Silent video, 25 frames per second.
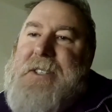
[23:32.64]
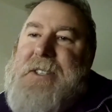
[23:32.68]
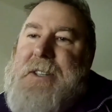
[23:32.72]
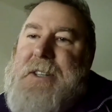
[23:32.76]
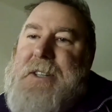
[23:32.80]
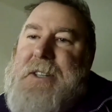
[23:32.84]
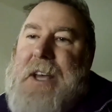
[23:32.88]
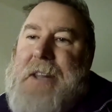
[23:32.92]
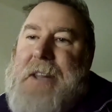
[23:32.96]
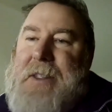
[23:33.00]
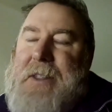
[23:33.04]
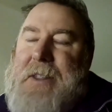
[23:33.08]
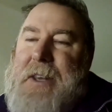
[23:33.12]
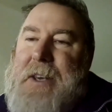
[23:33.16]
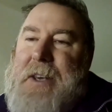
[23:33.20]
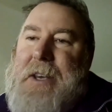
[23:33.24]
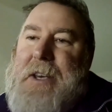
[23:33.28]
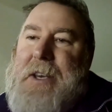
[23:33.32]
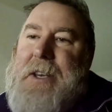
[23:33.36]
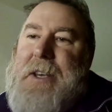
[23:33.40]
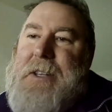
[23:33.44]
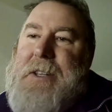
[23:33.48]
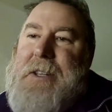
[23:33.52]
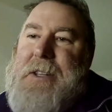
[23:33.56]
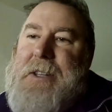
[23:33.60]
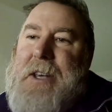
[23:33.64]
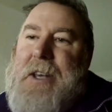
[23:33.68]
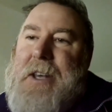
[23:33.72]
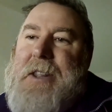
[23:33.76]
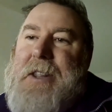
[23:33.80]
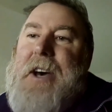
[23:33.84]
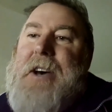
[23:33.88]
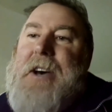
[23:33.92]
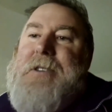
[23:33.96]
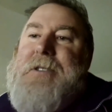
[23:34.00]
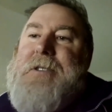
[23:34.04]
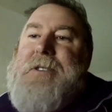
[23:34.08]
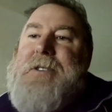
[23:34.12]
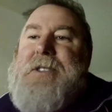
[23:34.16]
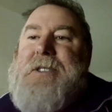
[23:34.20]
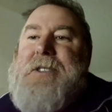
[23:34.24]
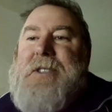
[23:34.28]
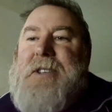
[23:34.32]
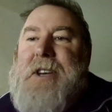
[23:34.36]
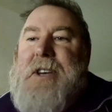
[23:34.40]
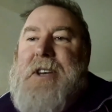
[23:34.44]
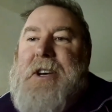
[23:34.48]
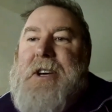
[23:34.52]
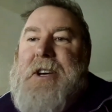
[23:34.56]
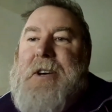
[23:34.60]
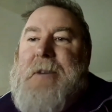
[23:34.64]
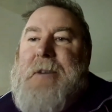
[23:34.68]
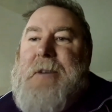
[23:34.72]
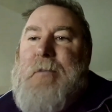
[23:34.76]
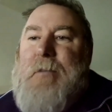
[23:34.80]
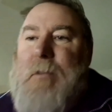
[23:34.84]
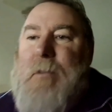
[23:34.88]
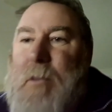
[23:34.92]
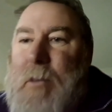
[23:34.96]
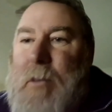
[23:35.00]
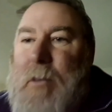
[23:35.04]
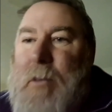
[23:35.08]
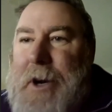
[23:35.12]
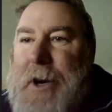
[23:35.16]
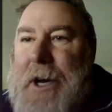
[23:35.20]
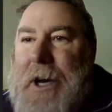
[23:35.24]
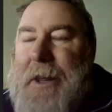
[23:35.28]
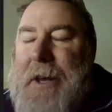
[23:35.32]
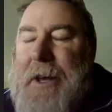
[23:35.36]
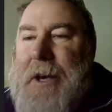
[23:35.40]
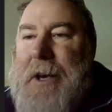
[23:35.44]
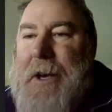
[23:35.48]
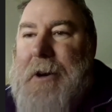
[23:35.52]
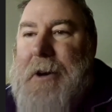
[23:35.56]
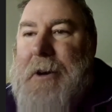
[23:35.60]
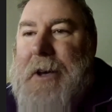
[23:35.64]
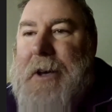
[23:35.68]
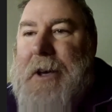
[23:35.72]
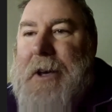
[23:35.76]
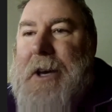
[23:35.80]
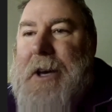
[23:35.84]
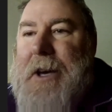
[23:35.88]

that there. Those what are they? I can't